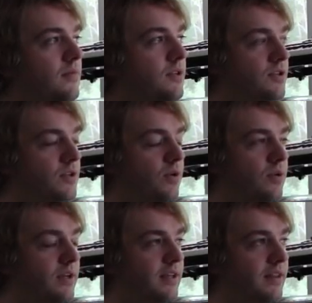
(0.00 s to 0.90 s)
just
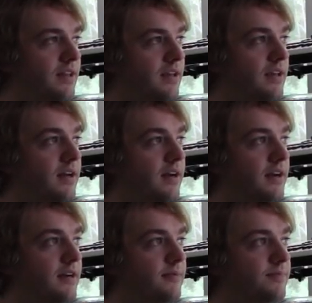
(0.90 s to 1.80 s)
holding the
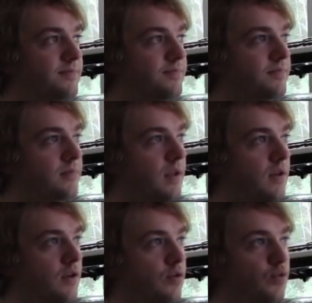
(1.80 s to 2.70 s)

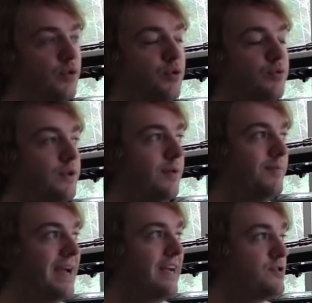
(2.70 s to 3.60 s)
root
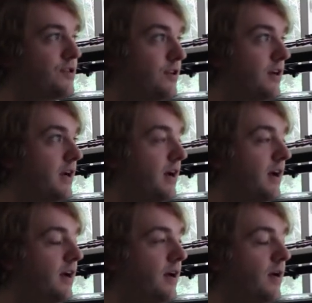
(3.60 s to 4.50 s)
major,
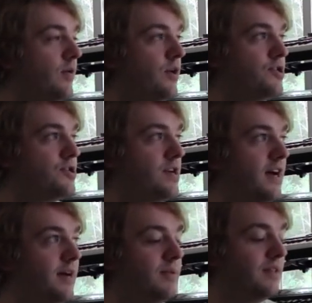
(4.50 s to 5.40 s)
which
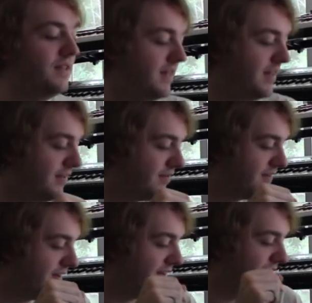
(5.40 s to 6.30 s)
I believe
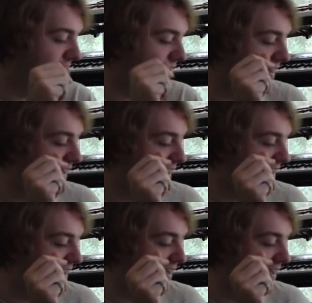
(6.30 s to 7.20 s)
is a